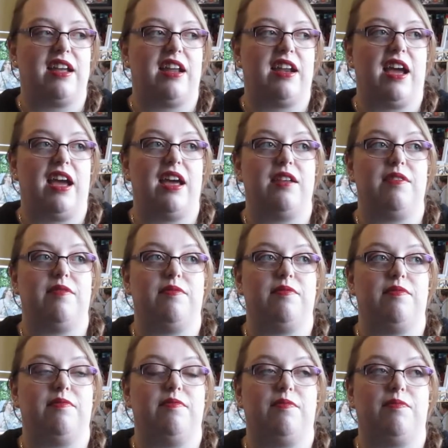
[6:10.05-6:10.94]
And I had
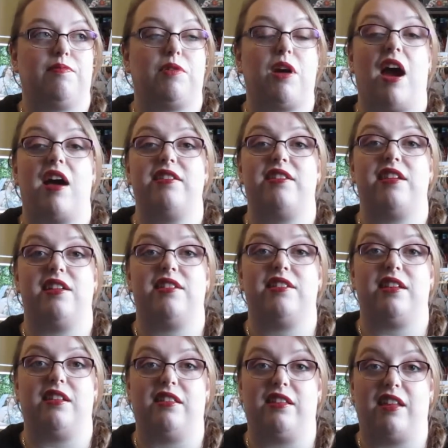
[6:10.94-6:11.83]

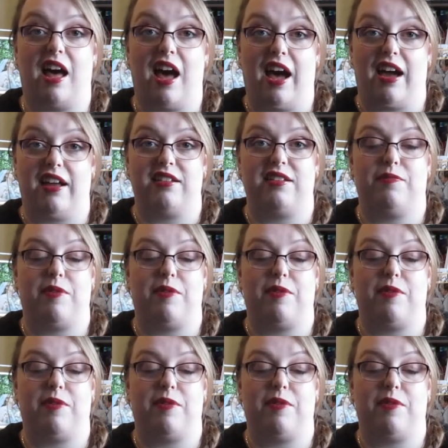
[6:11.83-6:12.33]
processed a lot.